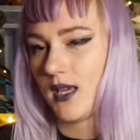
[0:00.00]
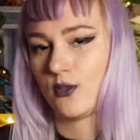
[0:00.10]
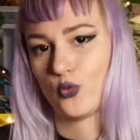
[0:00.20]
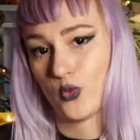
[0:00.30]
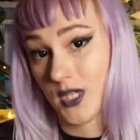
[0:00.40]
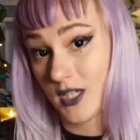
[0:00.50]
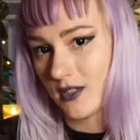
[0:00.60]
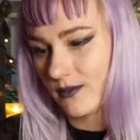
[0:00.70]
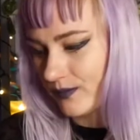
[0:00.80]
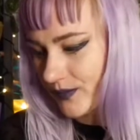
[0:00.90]
in
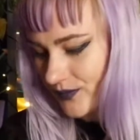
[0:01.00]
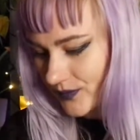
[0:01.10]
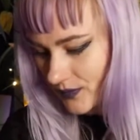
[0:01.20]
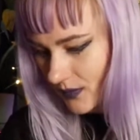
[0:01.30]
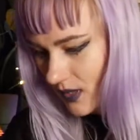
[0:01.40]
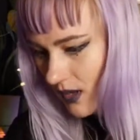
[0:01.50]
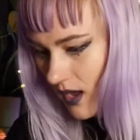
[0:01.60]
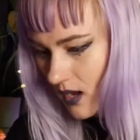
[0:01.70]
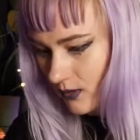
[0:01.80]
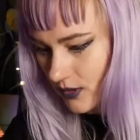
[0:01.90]
water.
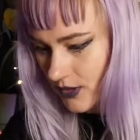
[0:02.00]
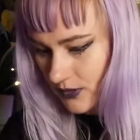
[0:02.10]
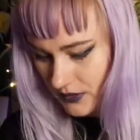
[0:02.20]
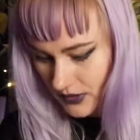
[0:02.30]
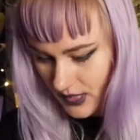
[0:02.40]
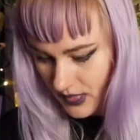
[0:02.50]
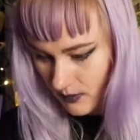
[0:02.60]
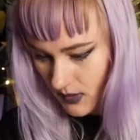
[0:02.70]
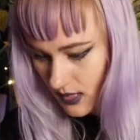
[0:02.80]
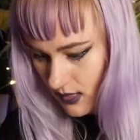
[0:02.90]
I will show you in a
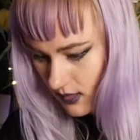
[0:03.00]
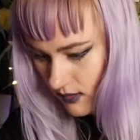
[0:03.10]
minute.